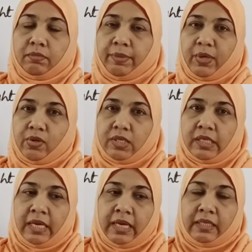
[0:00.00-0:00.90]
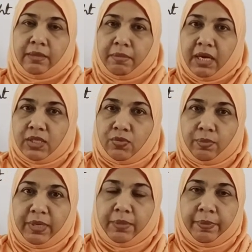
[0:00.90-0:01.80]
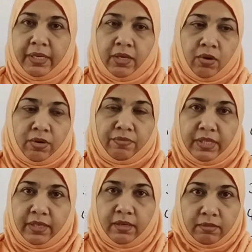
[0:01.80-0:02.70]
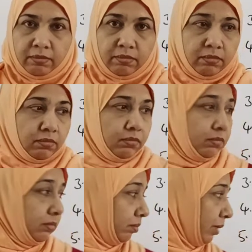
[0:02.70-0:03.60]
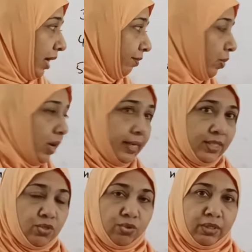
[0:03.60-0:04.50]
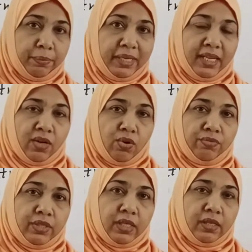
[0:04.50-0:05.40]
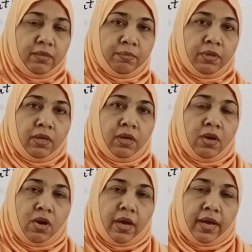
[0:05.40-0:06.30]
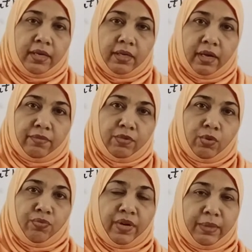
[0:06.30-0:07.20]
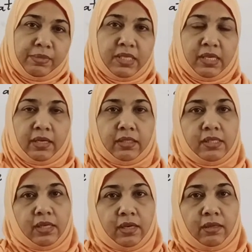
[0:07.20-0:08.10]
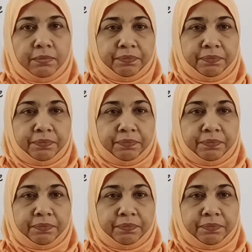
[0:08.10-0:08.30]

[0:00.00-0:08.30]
Because the marks will be depending on whether have you understood the meaning of the idiom and have you framed the sentence in a